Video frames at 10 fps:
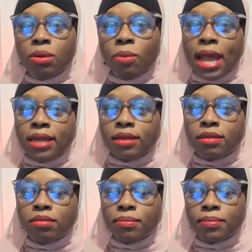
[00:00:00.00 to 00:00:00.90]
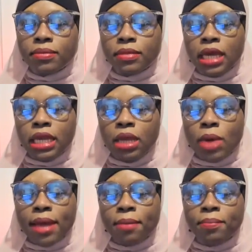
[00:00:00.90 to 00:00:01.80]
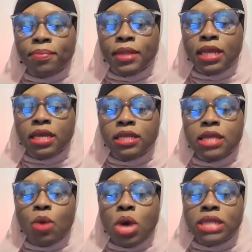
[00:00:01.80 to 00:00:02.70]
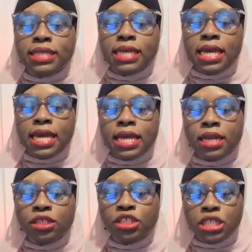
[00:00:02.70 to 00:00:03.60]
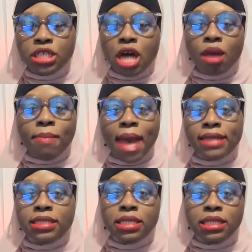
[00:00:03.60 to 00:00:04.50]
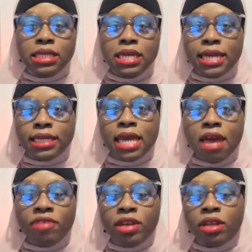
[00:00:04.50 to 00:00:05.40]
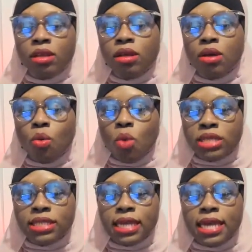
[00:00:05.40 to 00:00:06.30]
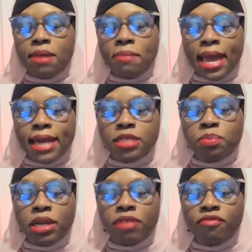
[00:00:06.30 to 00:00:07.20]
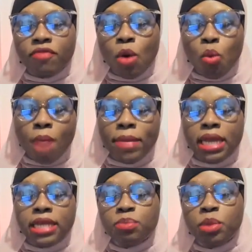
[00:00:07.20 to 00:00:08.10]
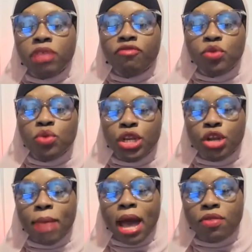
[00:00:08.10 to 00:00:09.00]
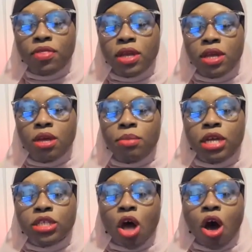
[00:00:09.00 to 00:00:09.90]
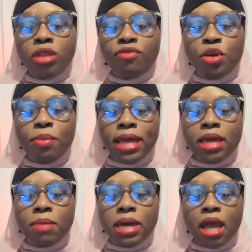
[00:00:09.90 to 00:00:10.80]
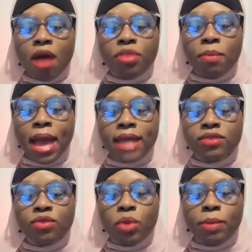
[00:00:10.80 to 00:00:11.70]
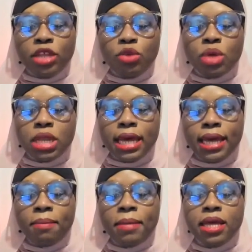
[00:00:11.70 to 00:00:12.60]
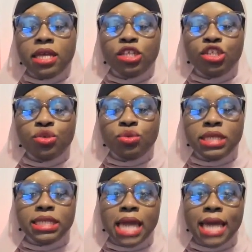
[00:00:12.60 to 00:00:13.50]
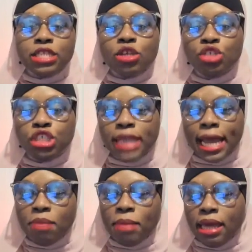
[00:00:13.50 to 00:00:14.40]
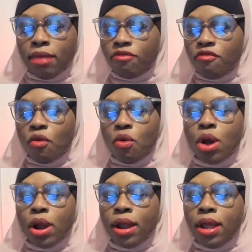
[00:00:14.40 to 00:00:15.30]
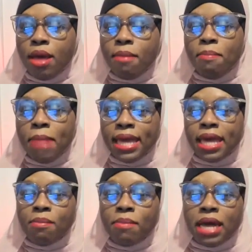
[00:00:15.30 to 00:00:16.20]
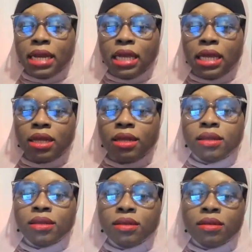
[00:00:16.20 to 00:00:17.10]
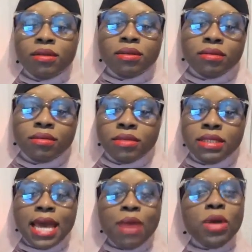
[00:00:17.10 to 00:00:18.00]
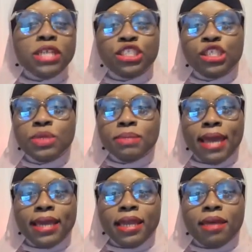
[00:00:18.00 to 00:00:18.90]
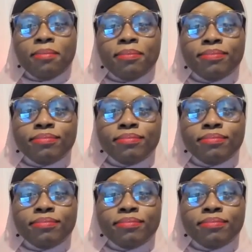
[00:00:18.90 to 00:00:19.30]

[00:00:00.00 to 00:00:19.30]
Right? Anyway, so once again, she's talking back to Lead and Kevin. "Once again, a woman is putting food in your mouth, because all of you are making money off the backs of the women you claim to dislike." So shaming for making money same way she was making it.